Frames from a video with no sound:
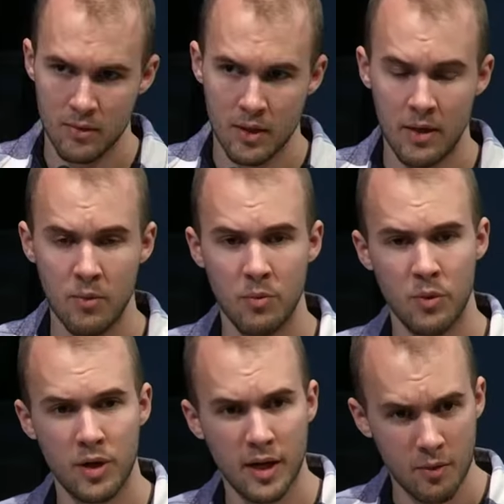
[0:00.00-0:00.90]
And when
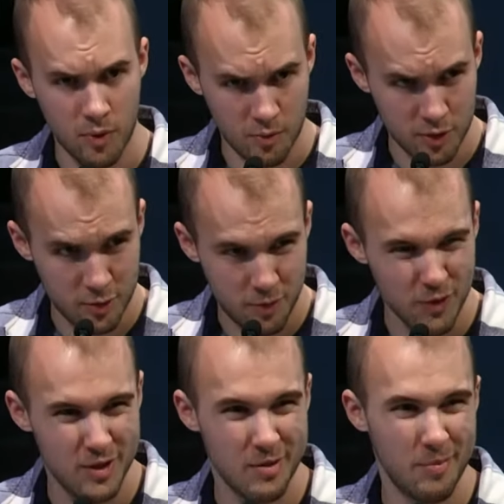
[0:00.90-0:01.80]
we're not where we're
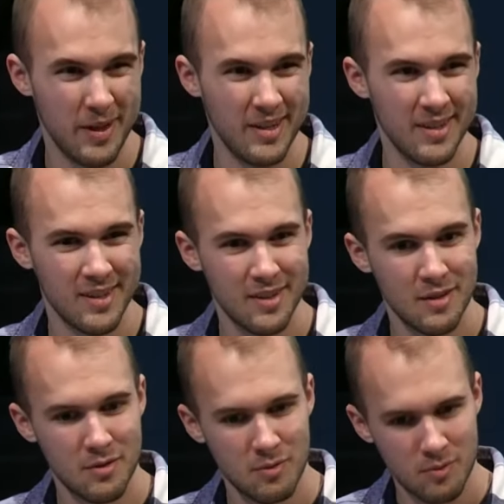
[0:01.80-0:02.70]
supposed to be,
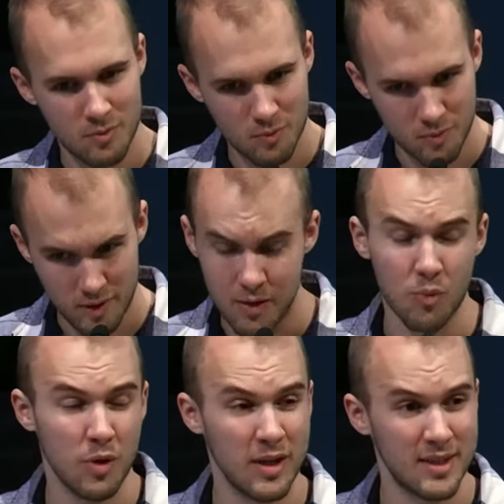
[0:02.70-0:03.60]
and
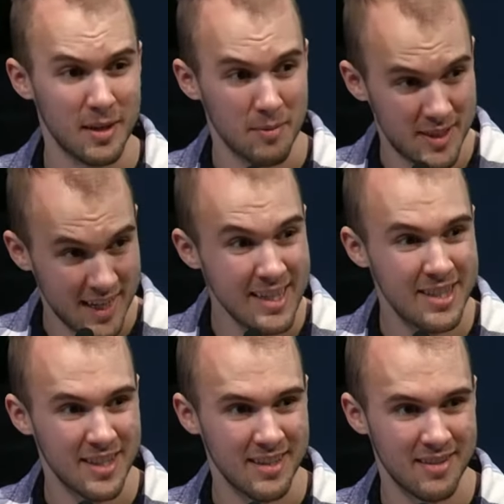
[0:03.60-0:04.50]
we're in
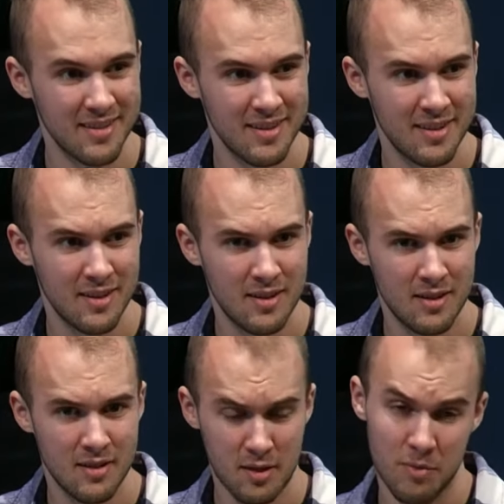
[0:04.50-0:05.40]
temptation,
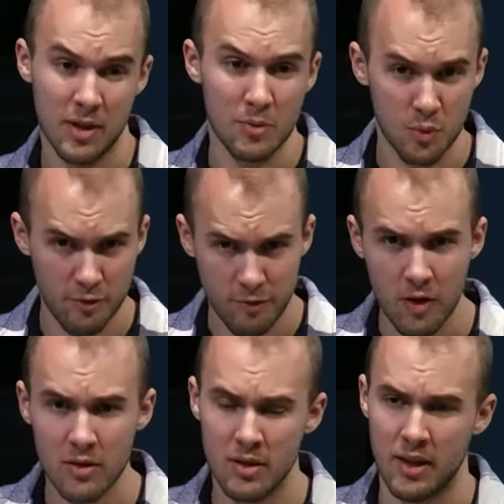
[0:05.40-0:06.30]
sometimes we
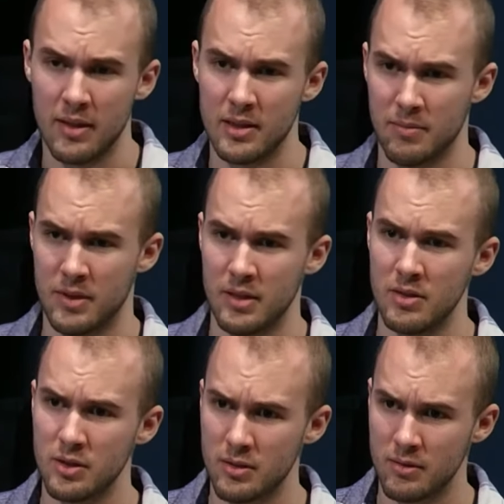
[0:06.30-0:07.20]
fall to that
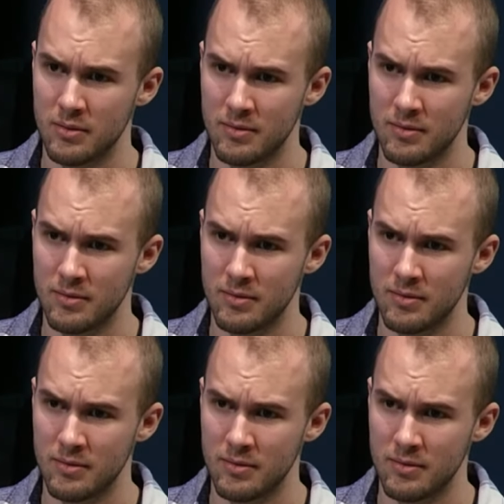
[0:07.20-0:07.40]
temptation.